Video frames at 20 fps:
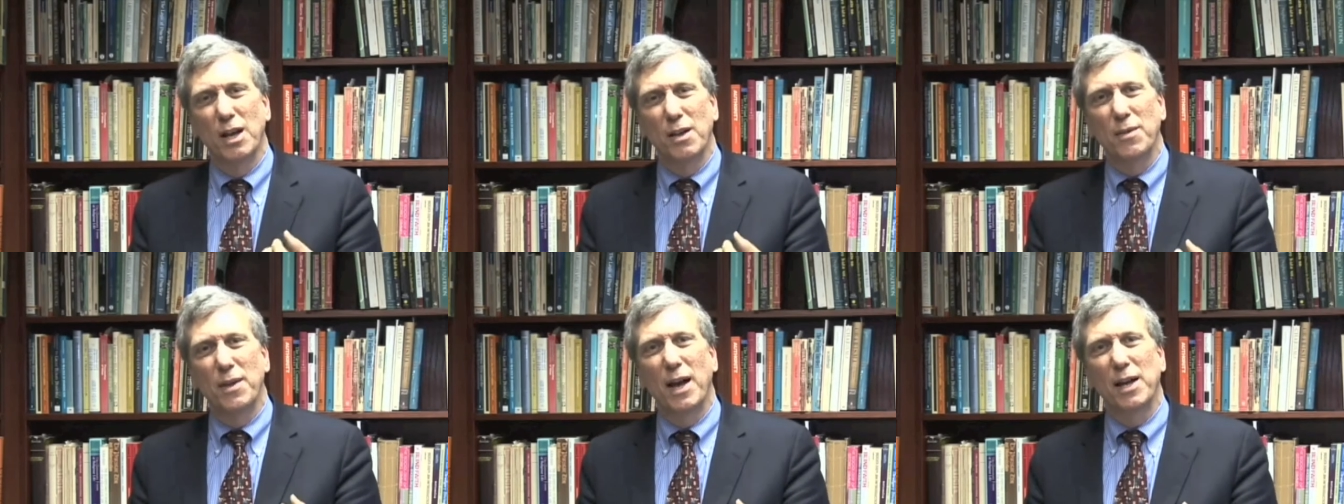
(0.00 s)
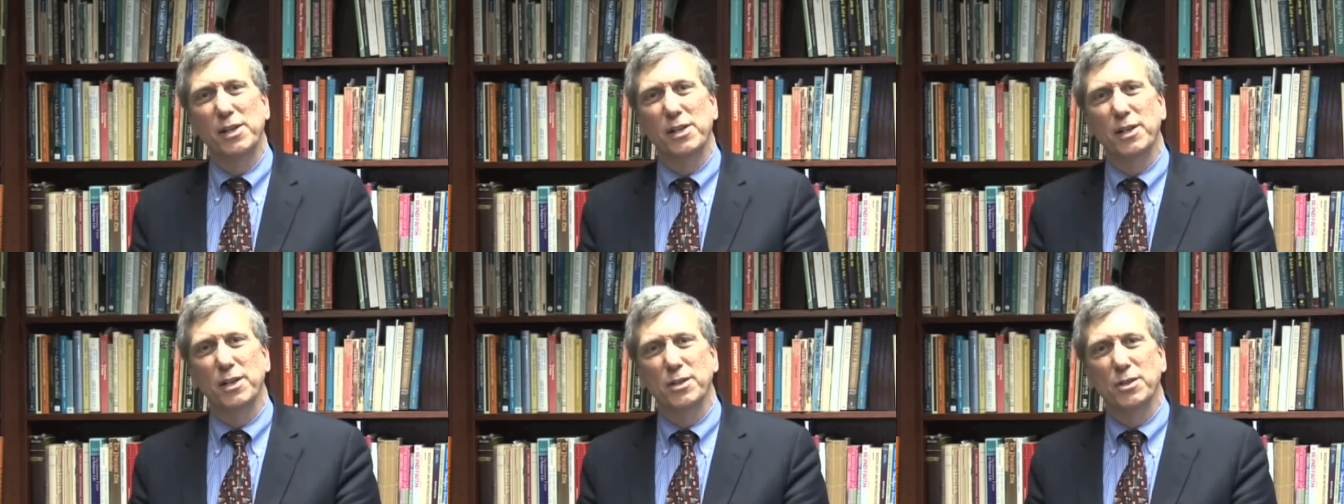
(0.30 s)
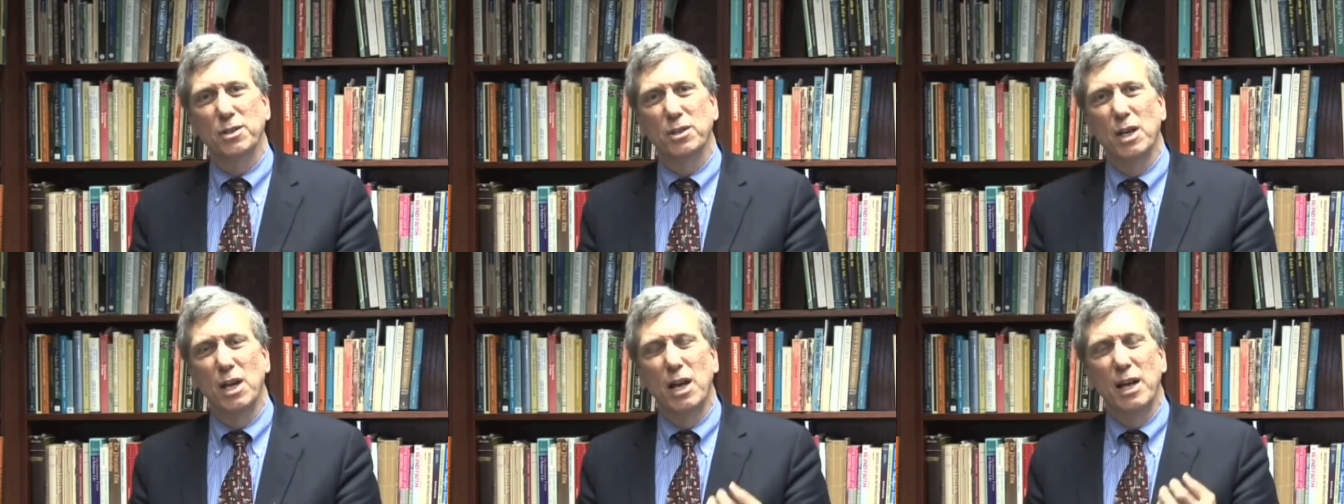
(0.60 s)
That
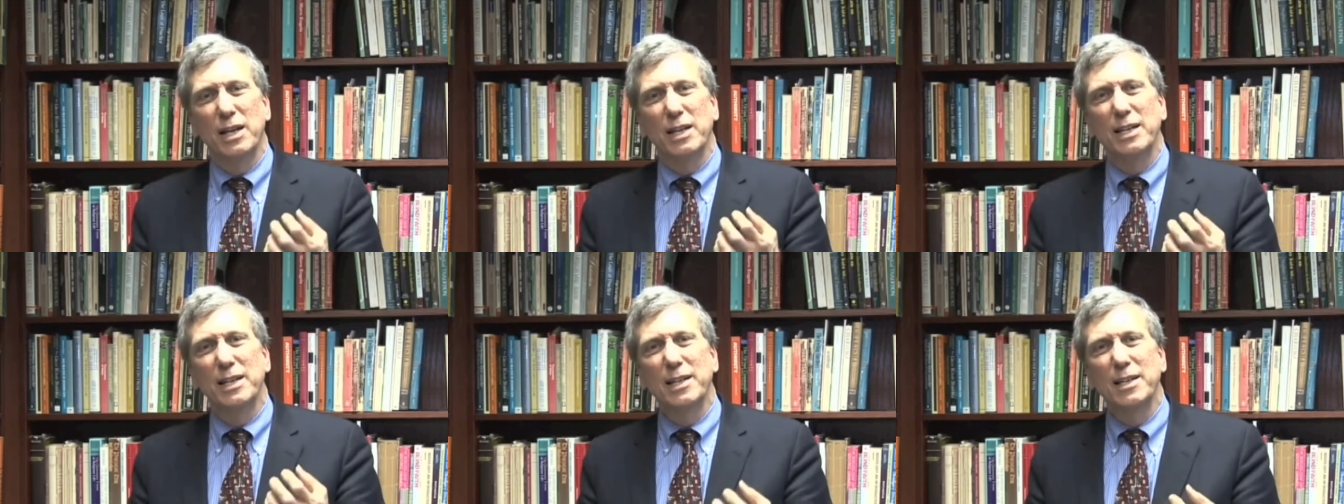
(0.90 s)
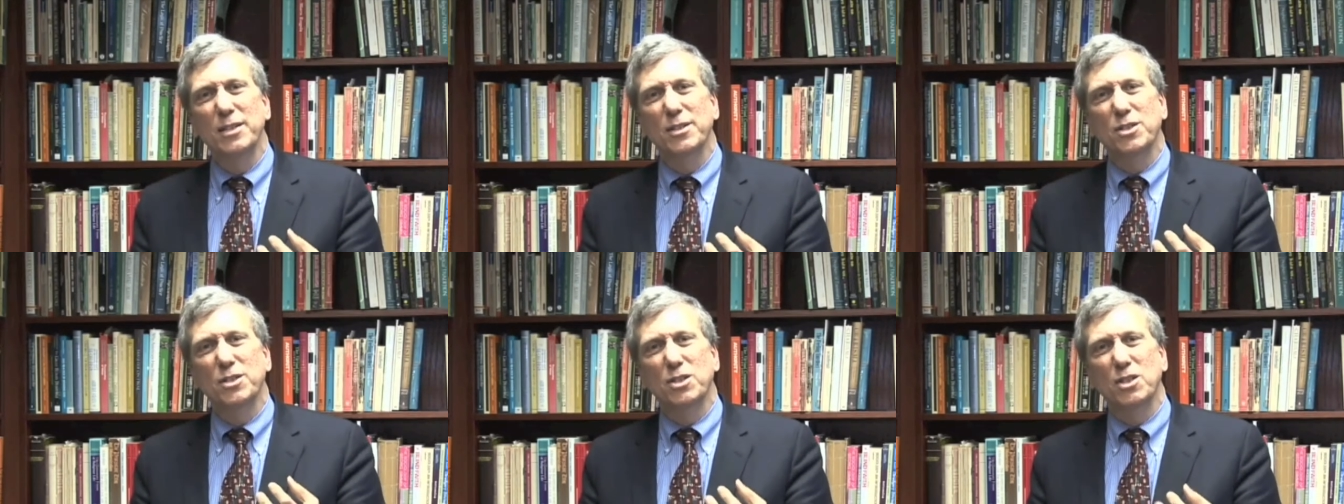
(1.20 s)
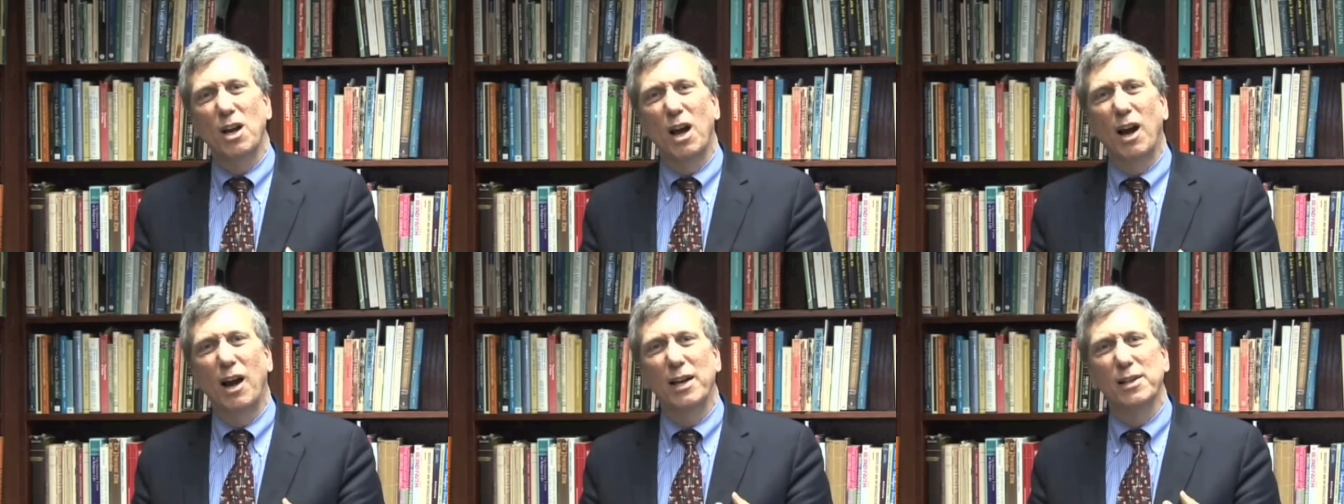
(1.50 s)
is,
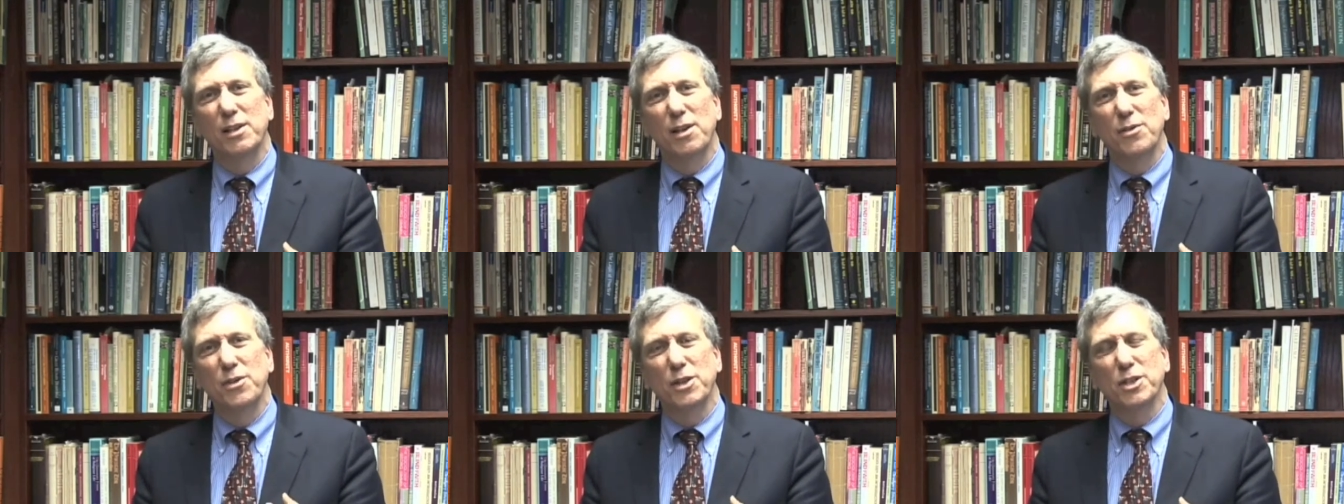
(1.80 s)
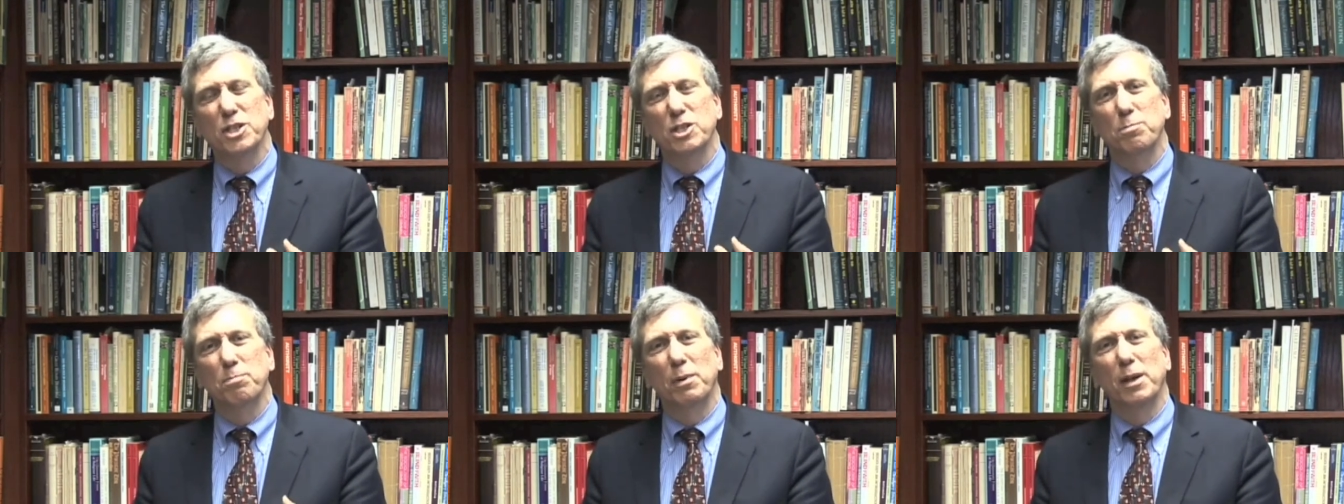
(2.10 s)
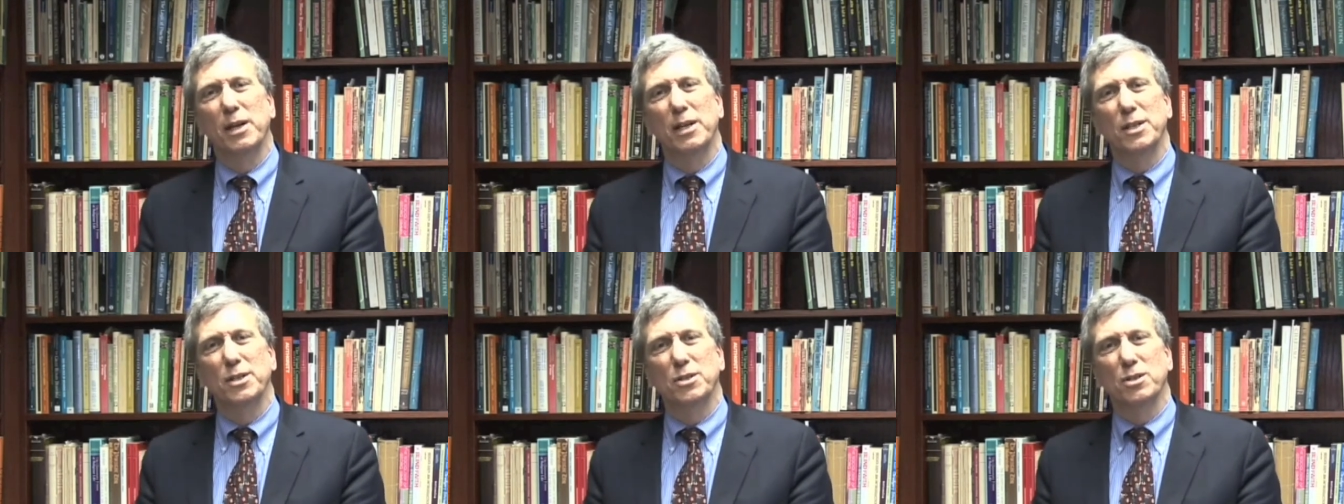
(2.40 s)
inside this
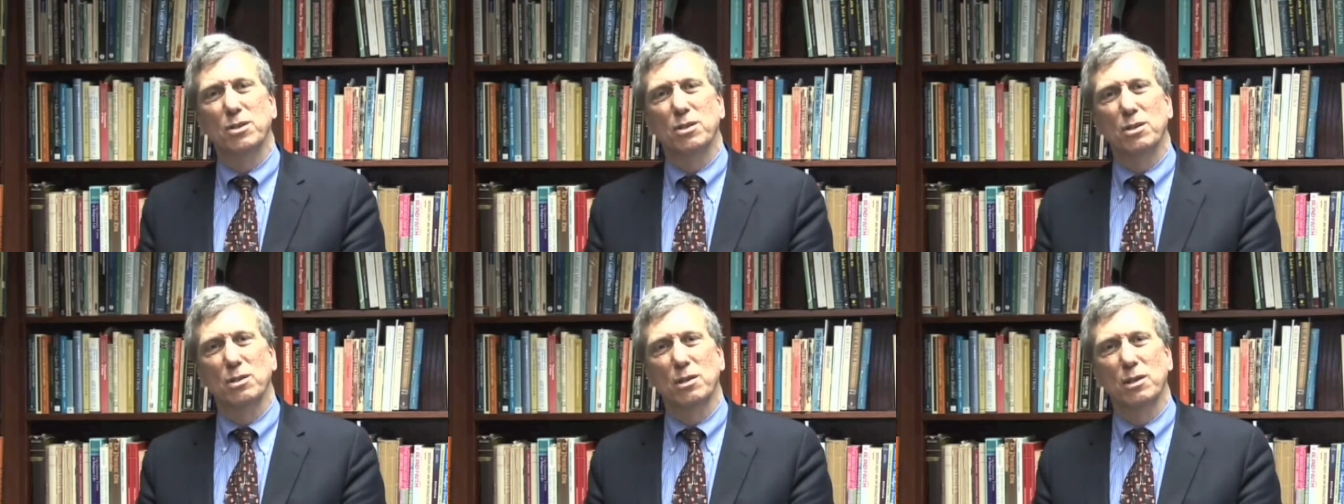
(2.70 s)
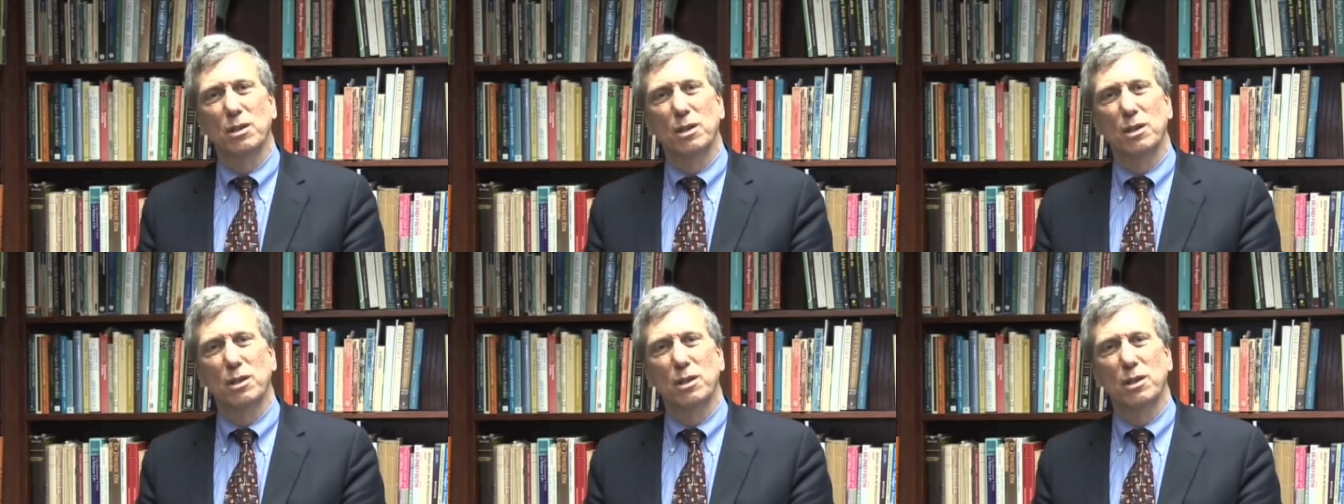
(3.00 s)
space,